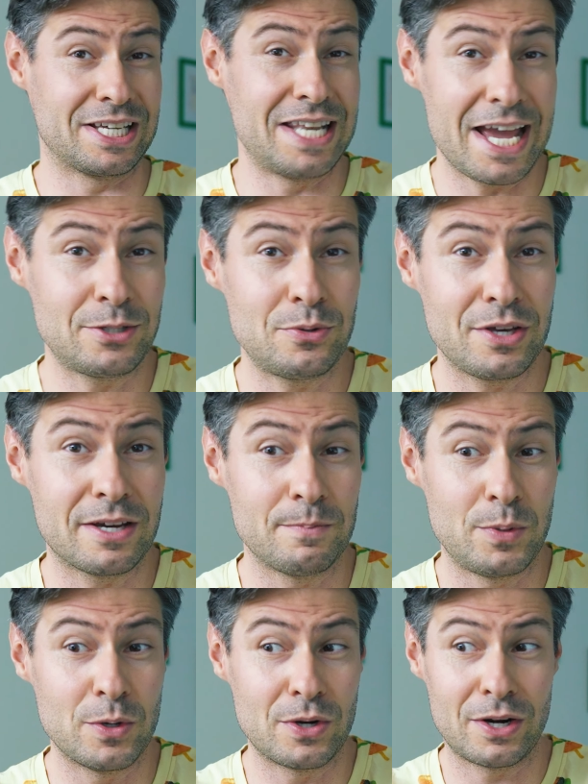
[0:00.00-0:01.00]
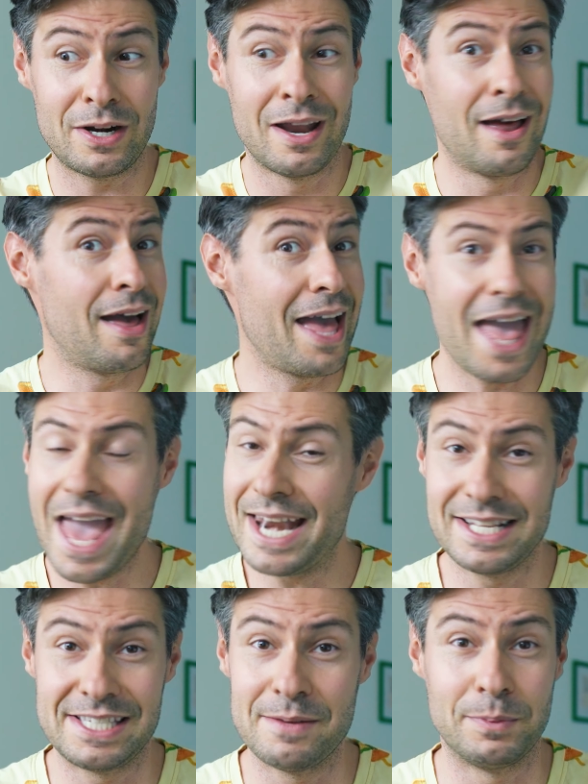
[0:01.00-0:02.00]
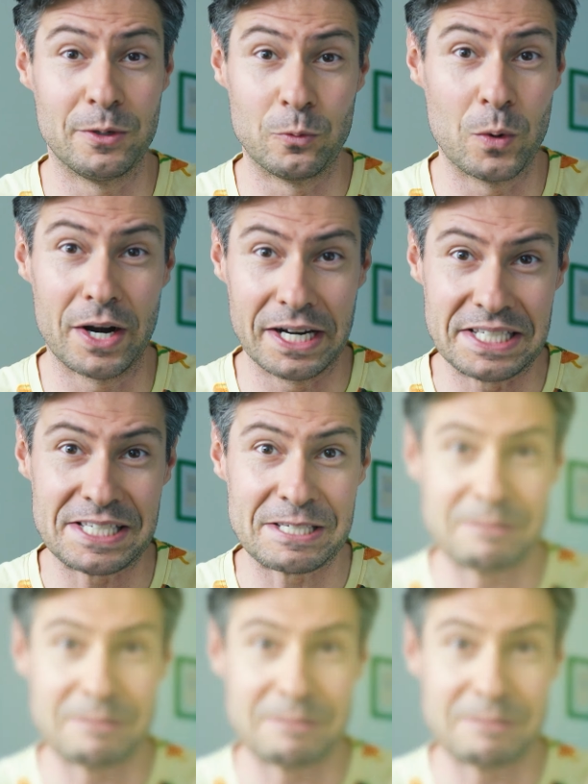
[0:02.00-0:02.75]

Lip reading: connect to the computer and it simply works.